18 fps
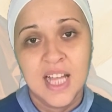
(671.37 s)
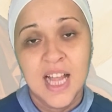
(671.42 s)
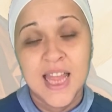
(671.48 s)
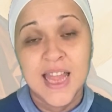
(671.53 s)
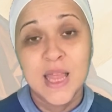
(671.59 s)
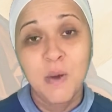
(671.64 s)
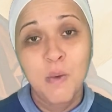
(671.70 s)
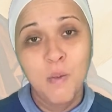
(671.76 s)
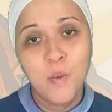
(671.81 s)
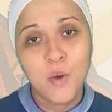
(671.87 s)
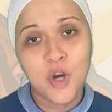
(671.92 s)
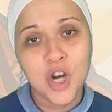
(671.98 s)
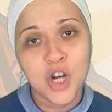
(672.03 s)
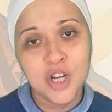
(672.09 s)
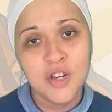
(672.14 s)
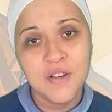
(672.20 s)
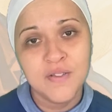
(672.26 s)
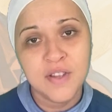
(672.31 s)
The
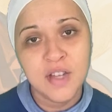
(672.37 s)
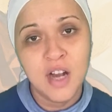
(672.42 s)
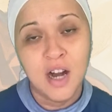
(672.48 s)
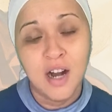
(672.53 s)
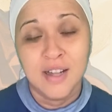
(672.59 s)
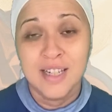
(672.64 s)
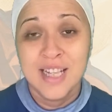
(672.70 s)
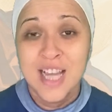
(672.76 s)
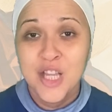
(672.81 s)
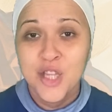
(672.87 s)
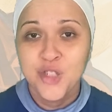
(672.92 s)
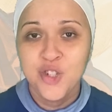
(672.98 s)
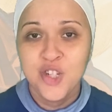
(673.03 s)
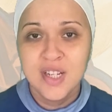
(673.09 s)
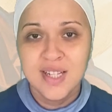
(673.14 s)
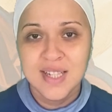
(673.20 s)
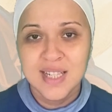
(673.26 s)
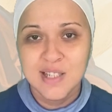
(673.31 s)
Word of God,
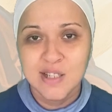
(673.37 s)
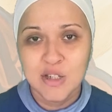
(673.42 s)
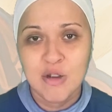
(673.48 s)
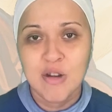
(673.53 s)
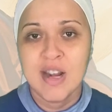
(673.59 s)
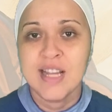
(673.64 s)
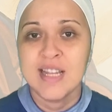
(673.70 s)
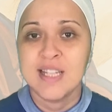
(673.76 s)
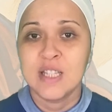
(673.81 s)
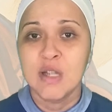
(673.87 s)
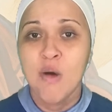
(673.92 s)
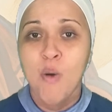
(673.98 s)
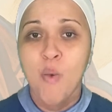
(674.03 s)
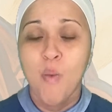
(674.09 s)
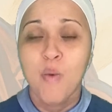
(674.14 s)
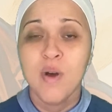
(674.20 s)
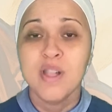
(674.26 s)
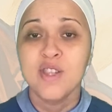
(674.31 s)
Jesus Christ,
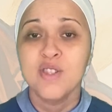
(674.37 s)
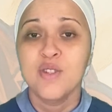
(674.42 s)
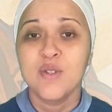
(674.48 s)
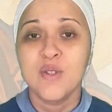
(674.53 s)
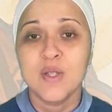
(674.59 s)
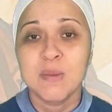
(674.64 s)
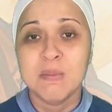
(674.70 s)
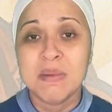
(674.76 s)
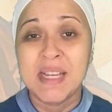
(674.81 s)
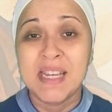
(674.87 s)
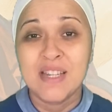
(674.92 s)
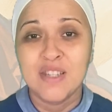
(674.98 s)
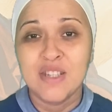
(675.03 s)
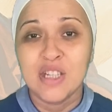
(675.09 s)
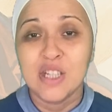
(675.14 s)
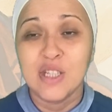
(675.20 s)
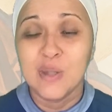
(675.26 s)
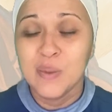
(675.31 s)
wants to speak to
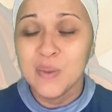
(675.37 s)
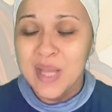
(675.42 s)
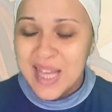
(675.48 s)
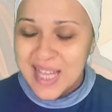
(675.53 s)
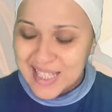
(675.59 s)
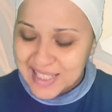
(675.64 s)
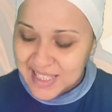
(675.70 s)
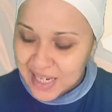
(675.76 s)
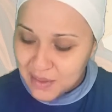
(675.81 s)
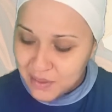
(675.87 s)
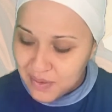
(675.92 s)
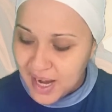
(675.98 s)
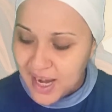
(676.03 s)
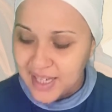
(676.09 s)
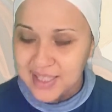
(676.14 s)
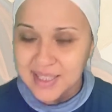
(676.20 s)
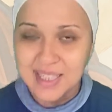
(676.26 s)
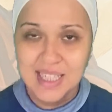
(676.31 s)
you
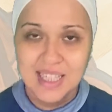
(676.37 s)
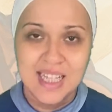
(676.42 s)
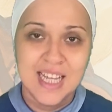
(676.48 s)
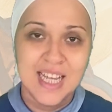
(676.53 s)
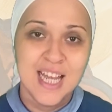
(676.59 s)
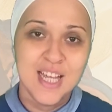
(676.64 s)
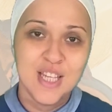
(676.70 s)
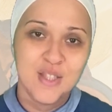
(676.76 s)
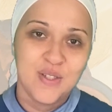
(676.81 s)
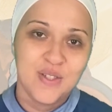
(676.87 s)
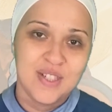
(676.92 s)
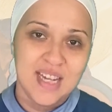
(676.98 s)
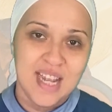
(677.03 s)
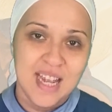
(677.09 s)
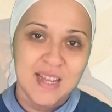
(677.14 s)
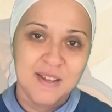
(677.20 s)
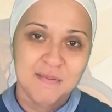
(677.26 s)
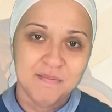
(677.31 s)
directly
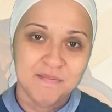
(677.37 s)
today.